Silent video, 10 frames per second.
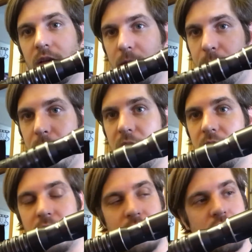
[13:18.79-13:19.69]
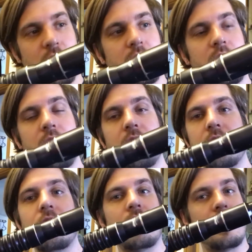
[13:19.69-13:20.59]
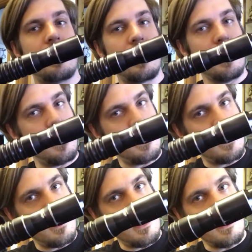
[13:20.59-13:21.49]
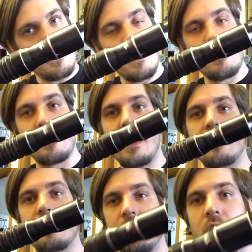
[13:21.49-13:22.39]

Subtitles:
They're big, they're chunky, in a lot of cases,